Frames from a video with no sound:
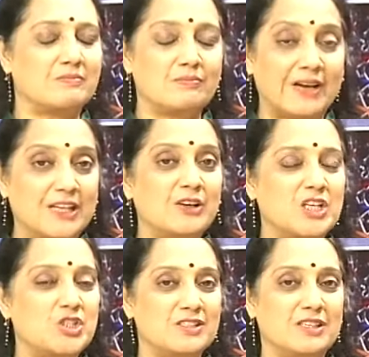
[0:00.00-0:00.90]

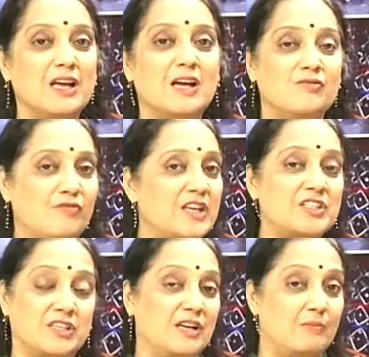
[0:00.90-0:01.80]
migration which
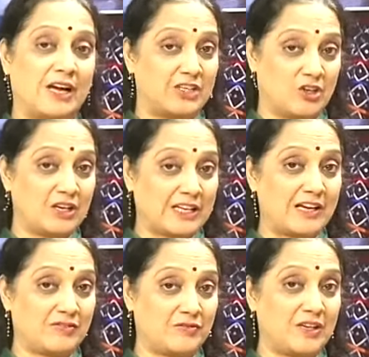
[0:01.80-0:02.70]
might not
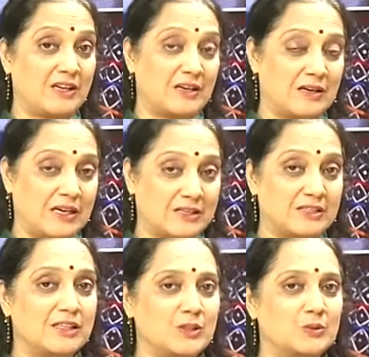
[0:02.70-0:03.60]
have
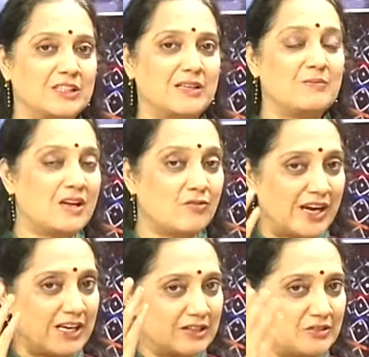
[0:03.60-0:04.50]
occurred to them
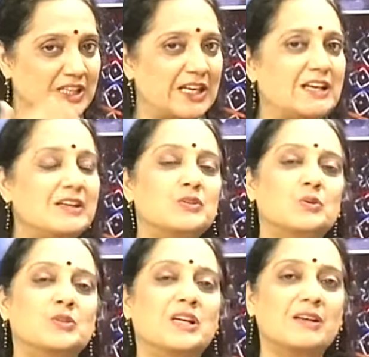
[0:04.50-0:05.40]
while reading
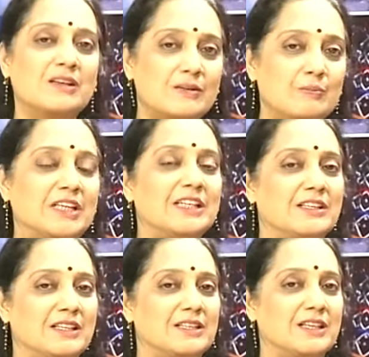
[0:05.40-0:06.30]
through the
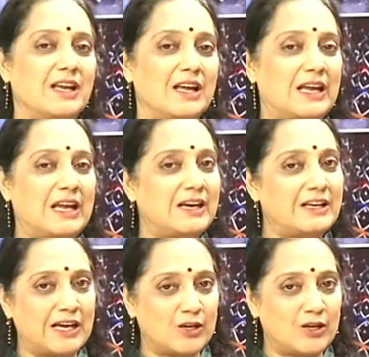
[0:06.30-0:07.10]
material. And I